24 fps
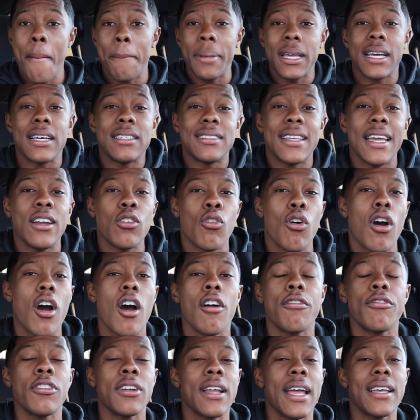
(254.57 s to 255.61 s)
Because they don't
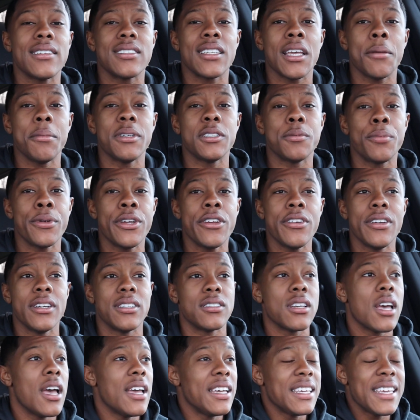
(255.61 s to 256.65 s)
offer that same
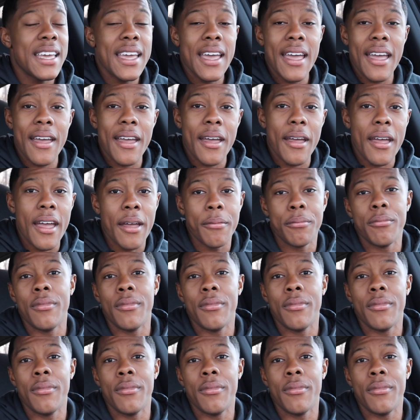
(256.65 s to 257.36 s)
experience. Yeah,